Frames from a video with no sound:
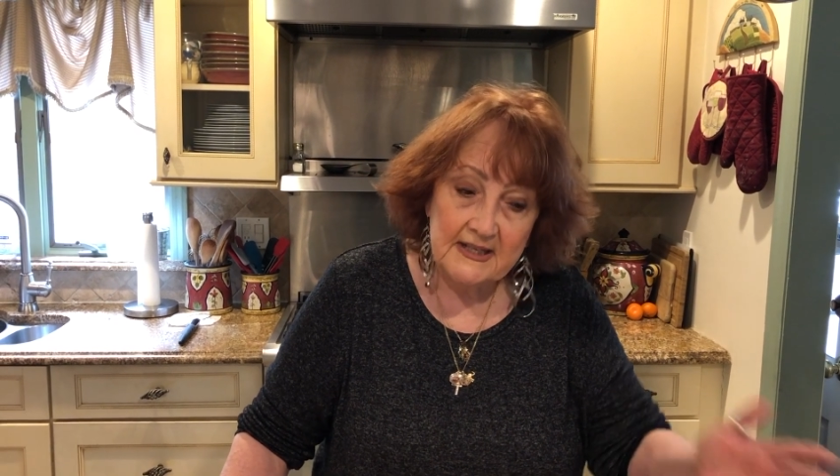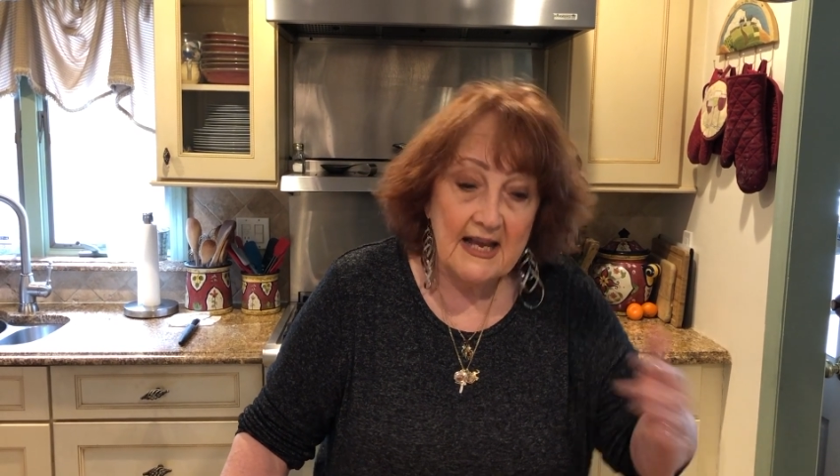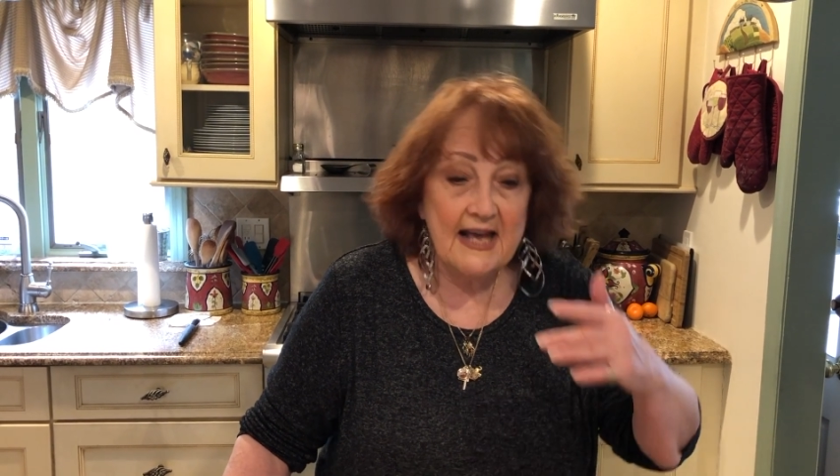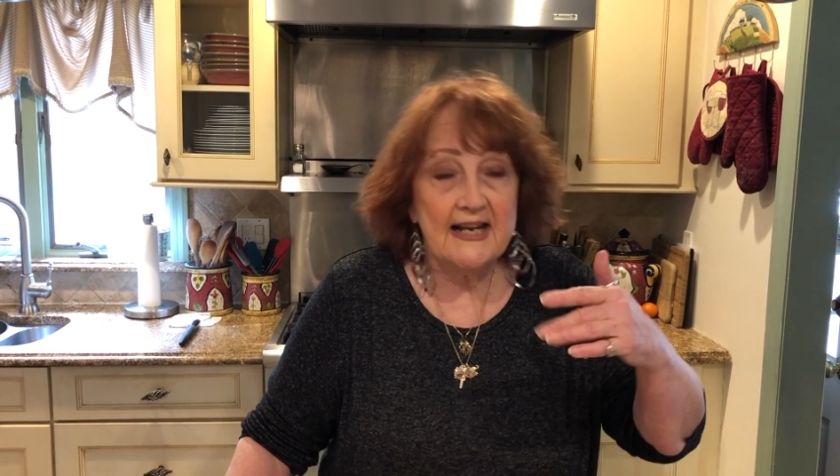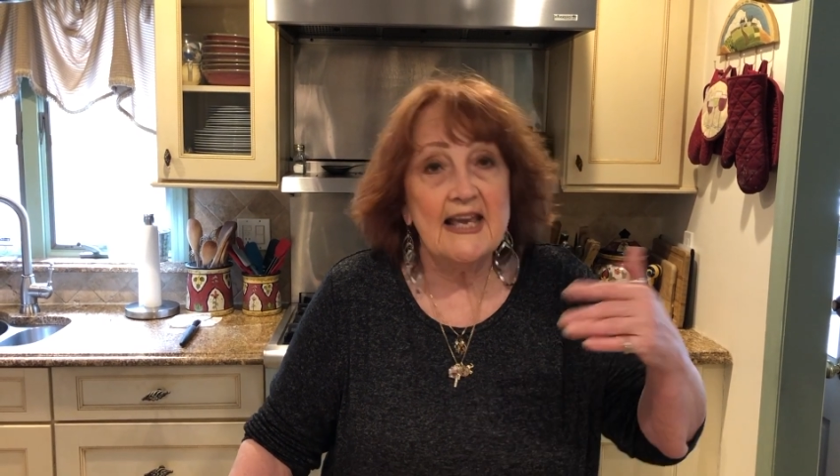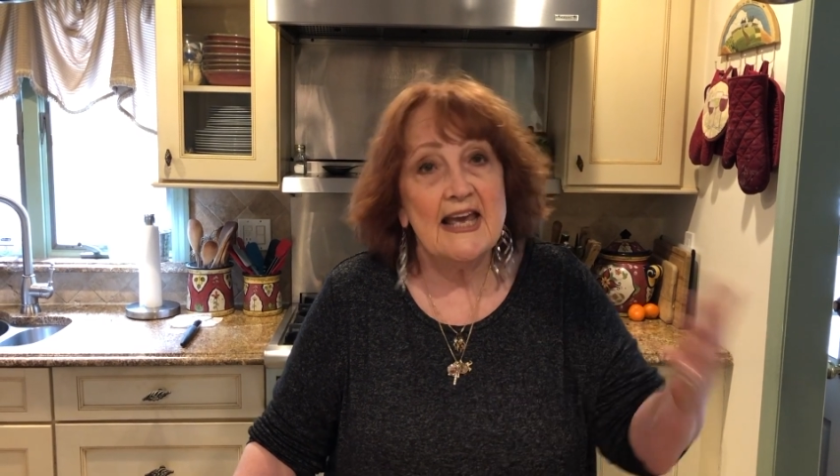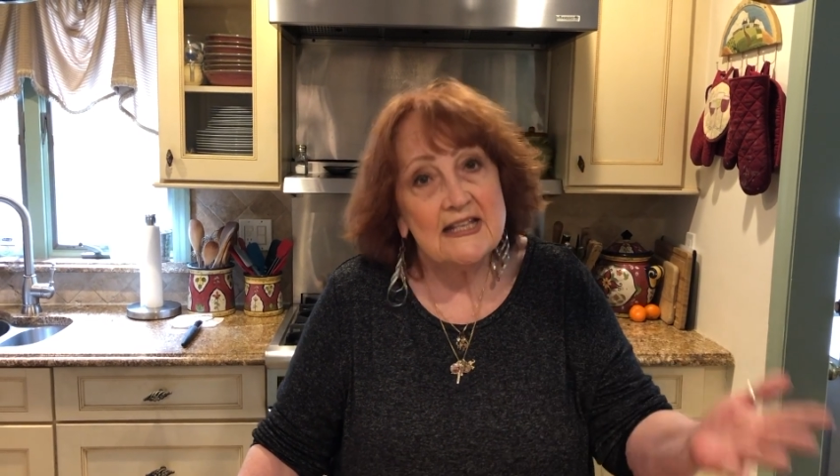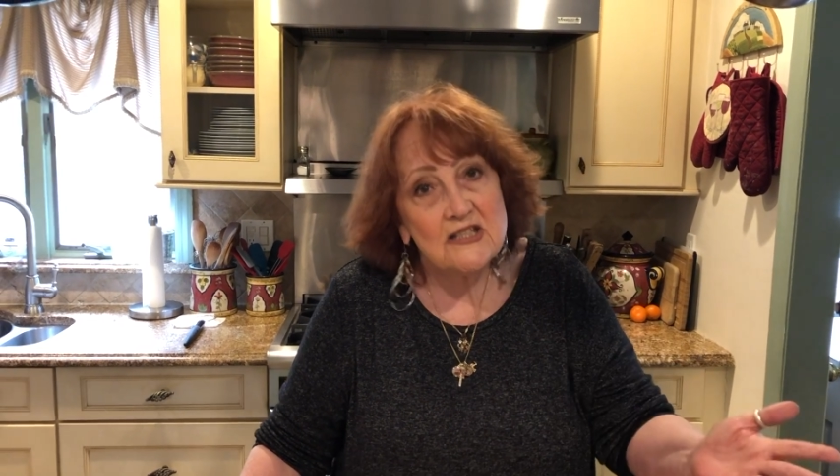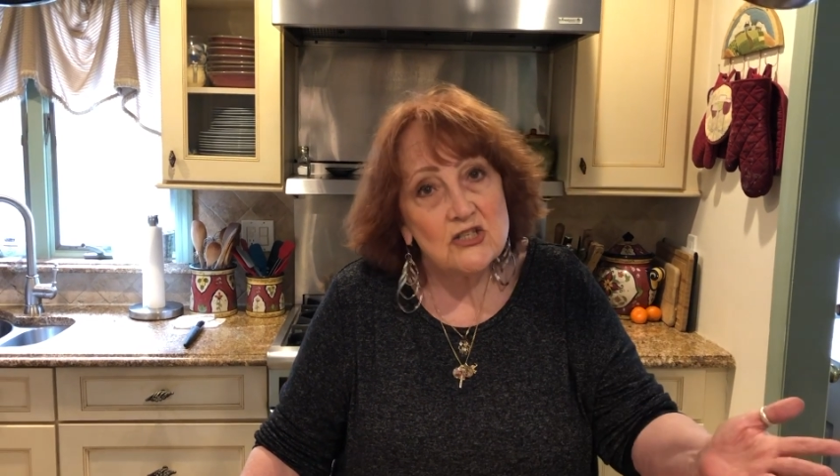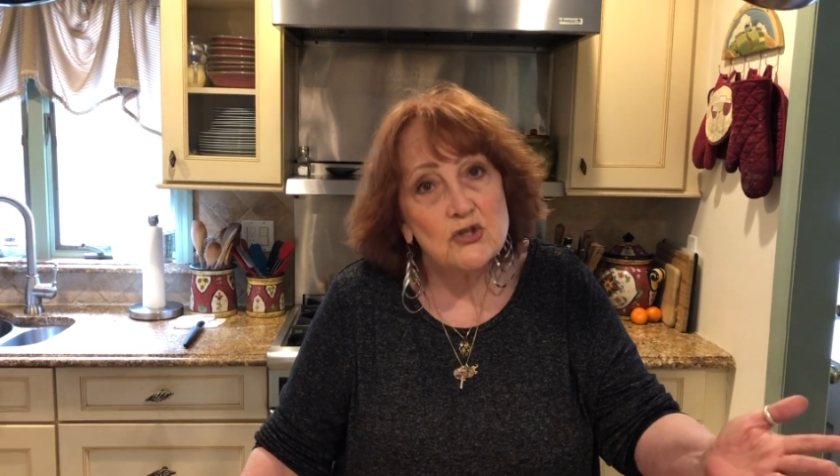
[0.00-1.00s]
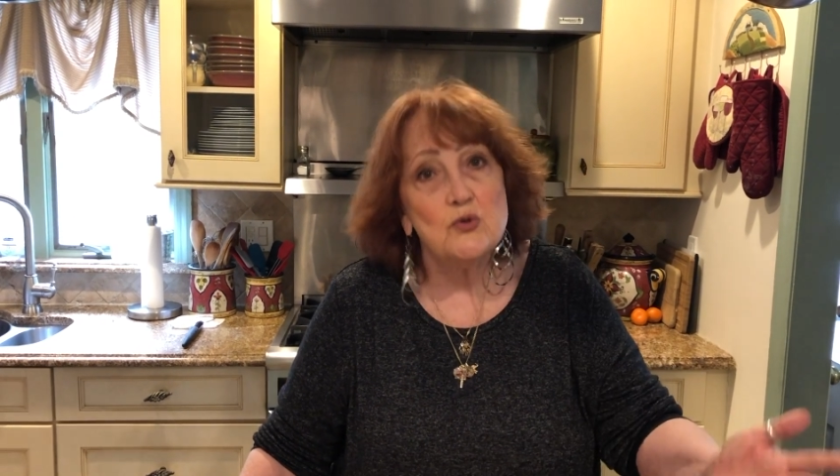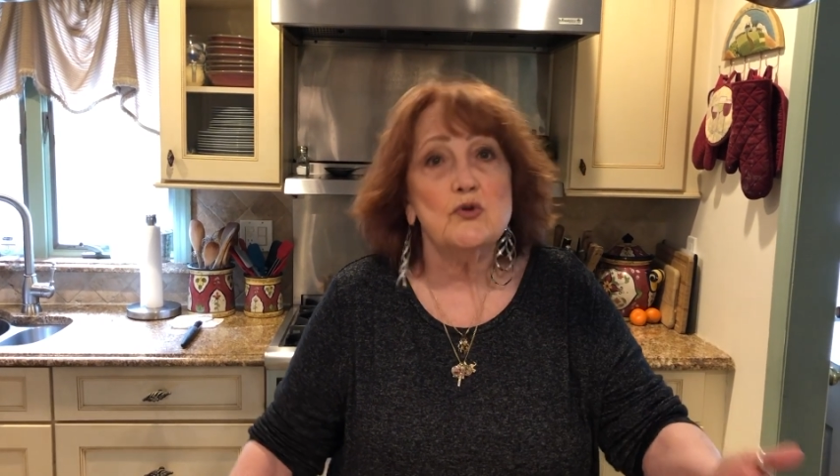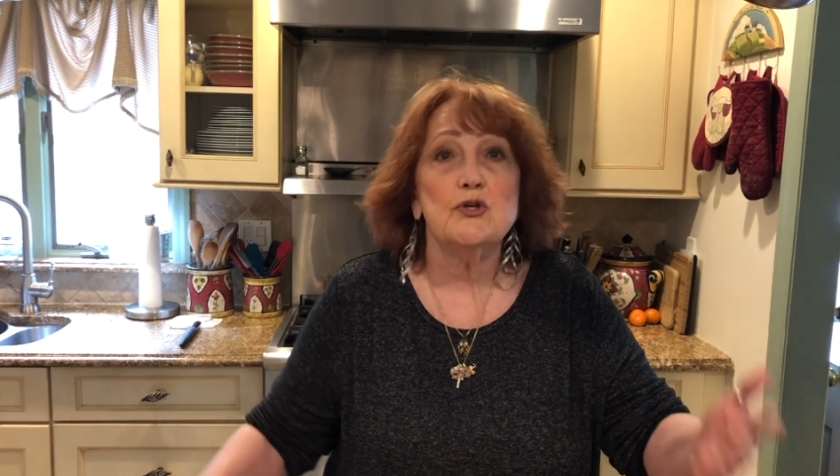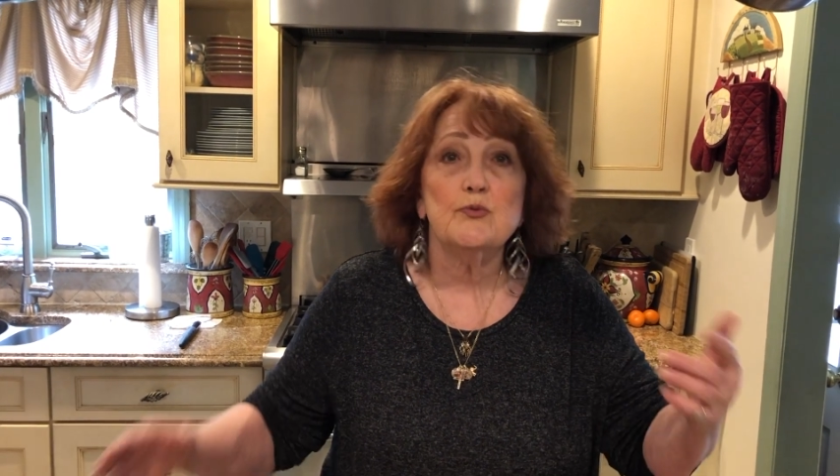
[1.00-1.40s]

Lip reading: Had a candy store